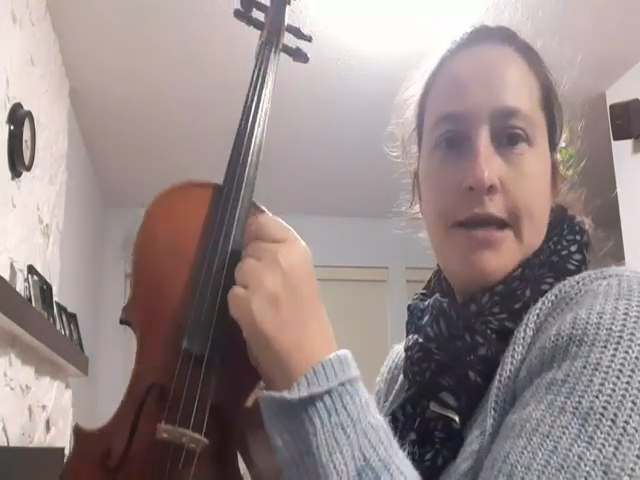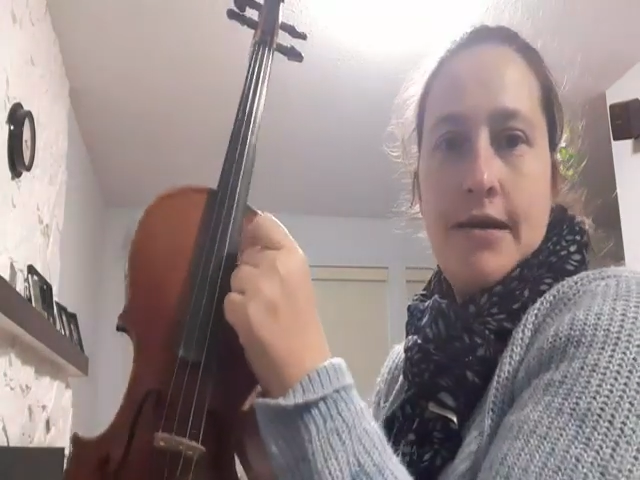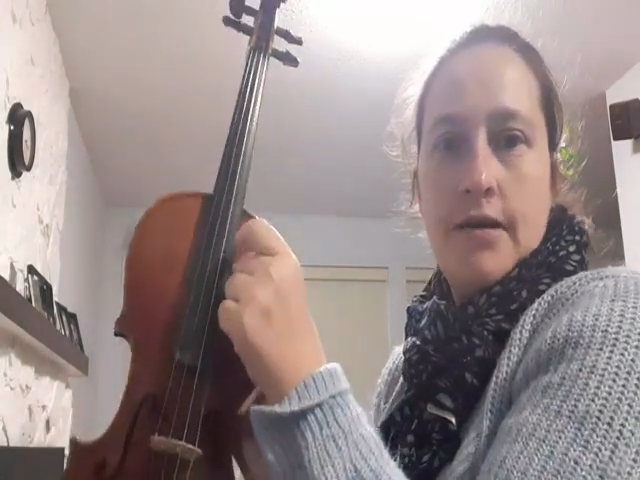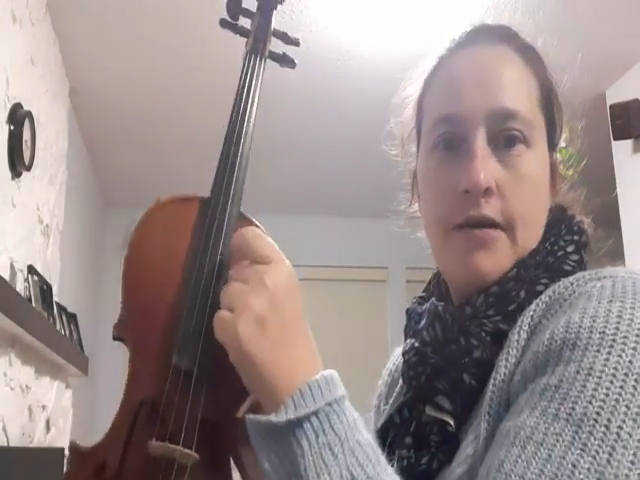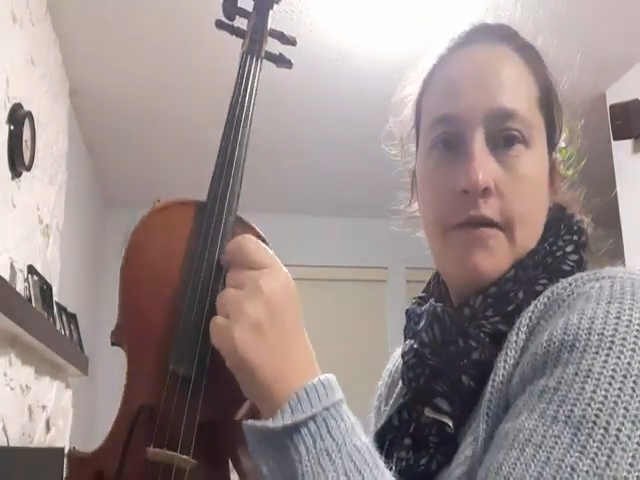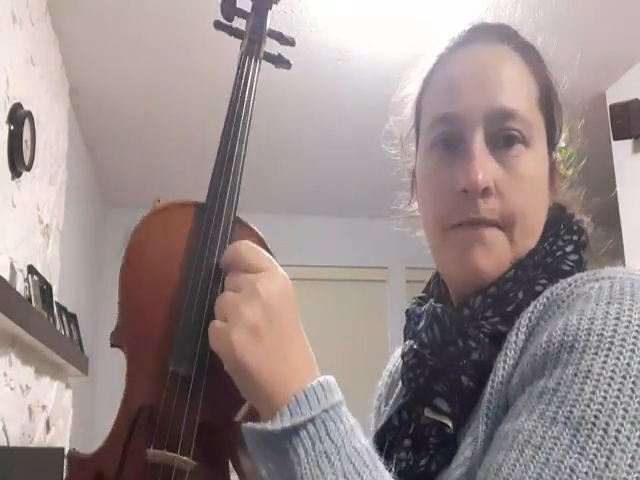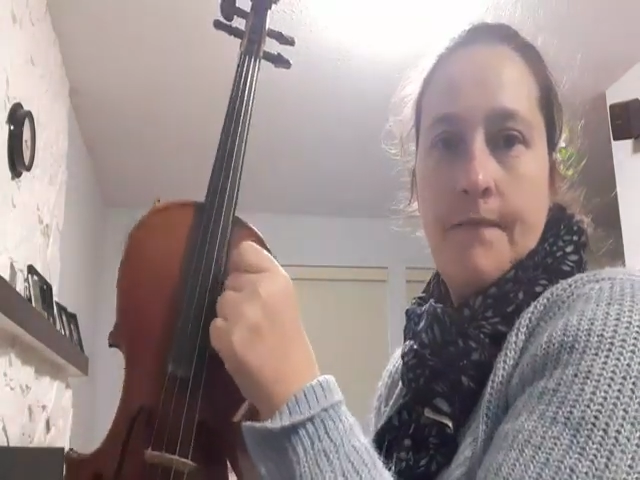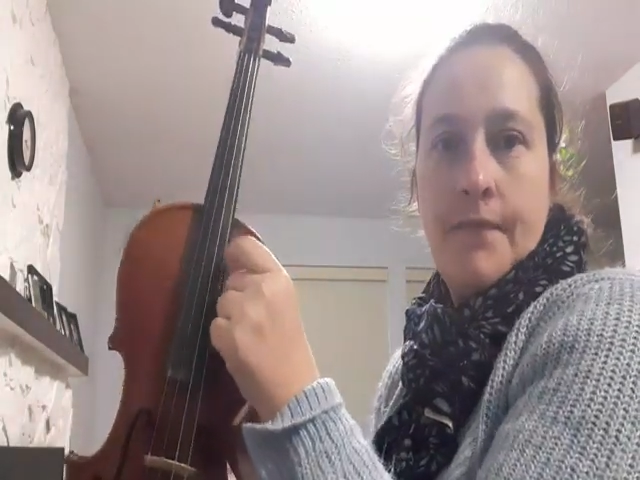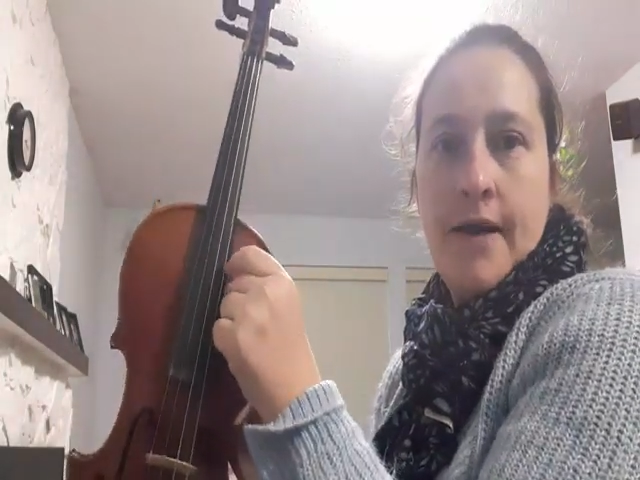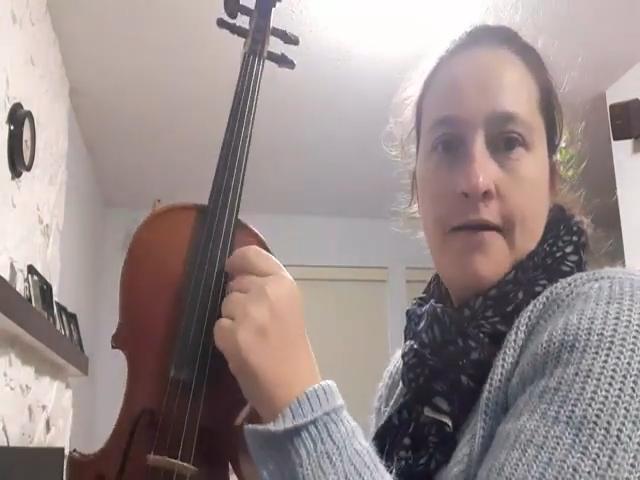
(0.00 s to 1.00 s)

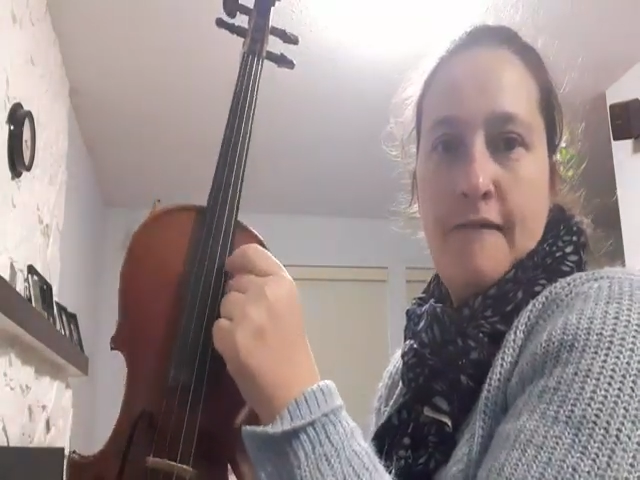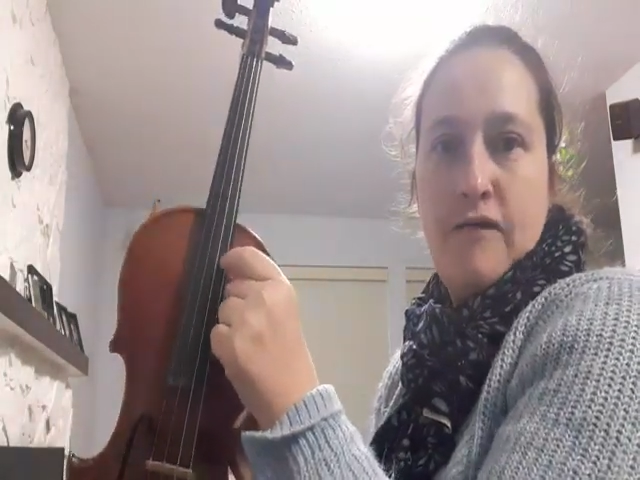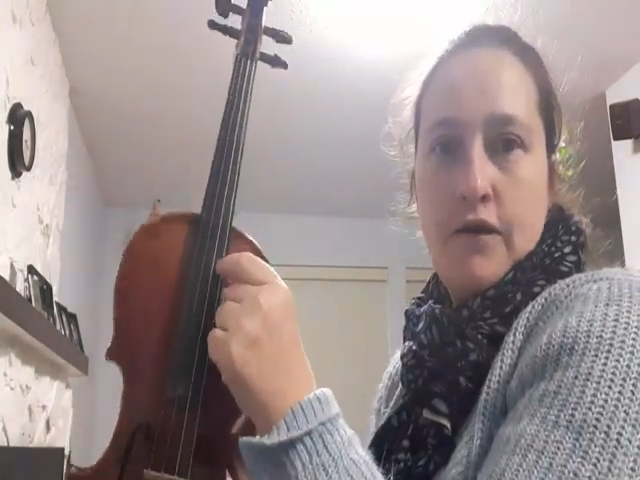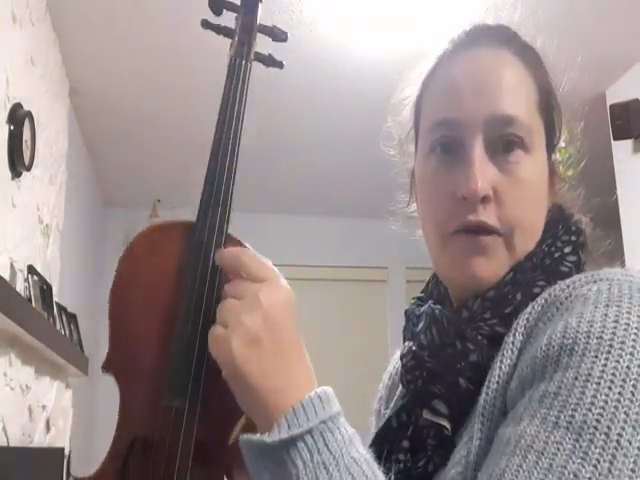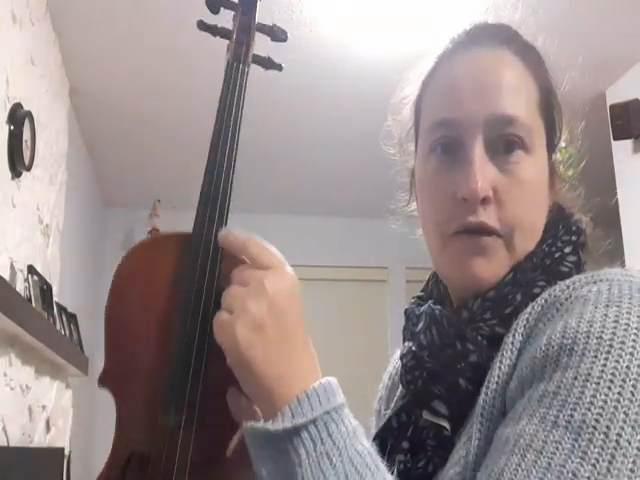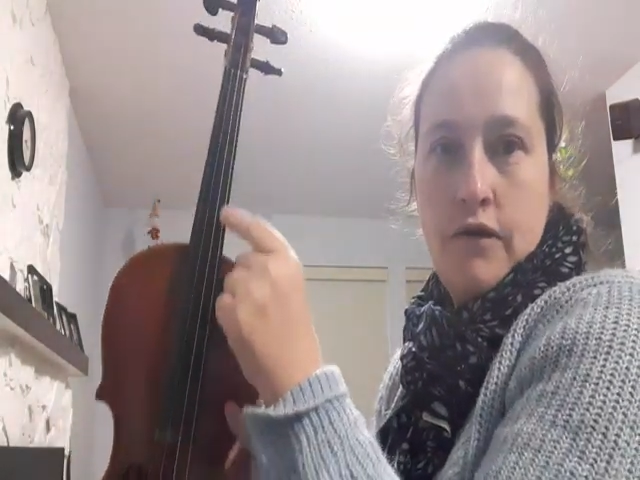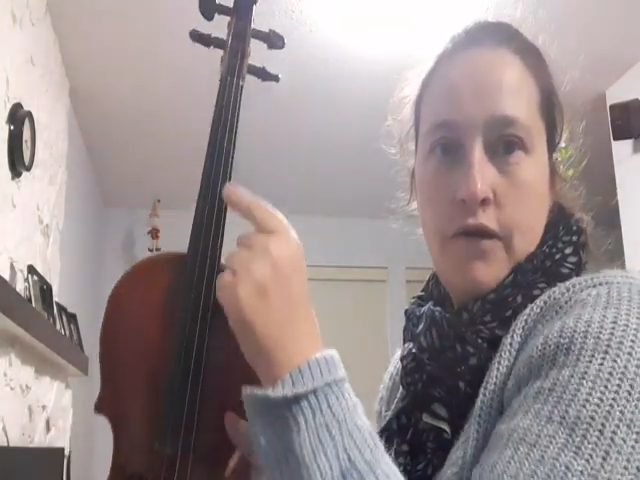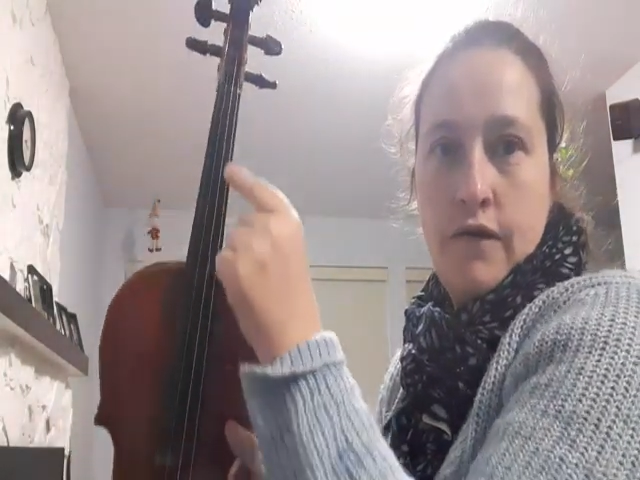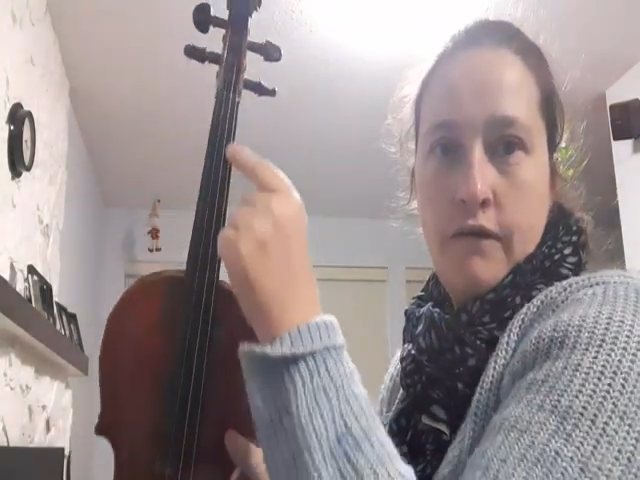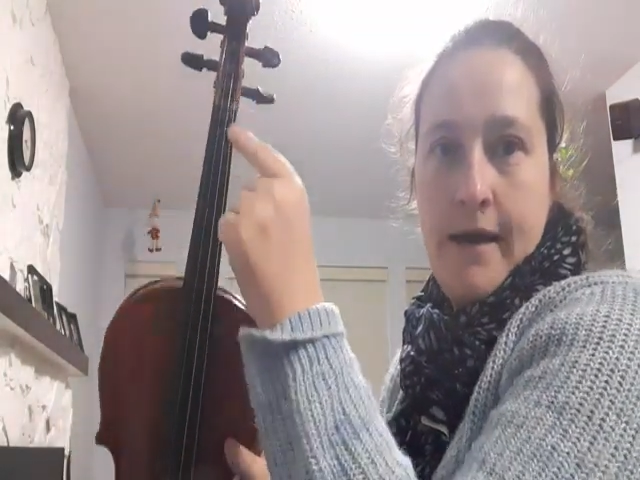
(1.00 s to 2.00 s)
follow it
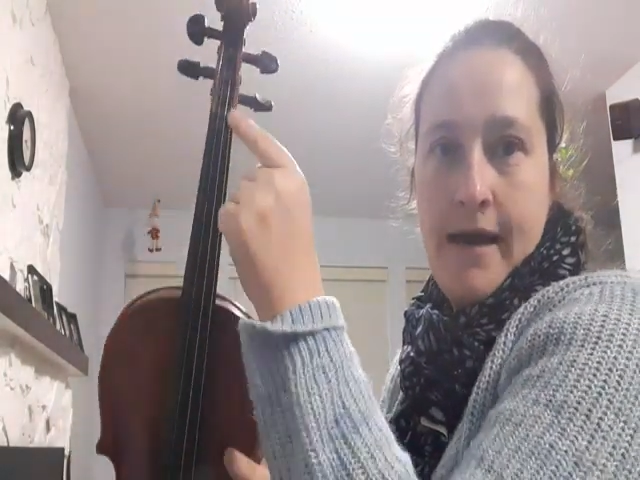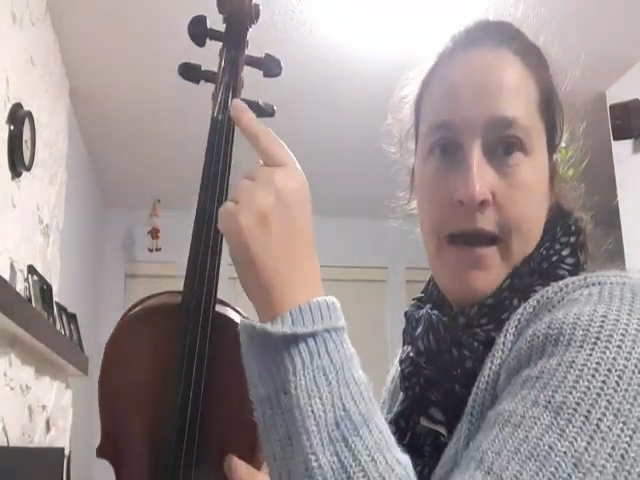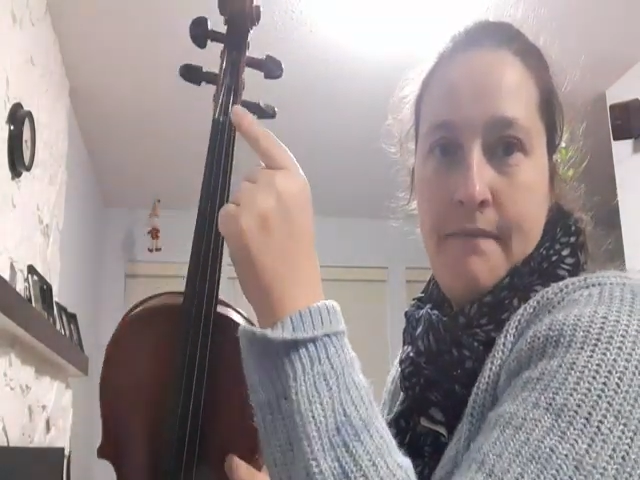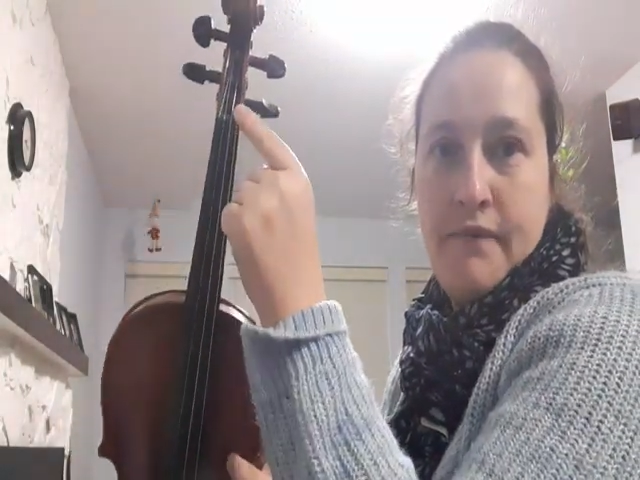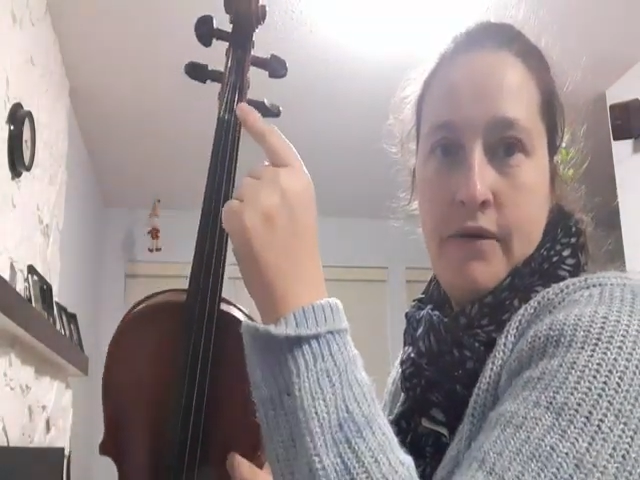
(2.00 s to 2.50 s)
all the way up.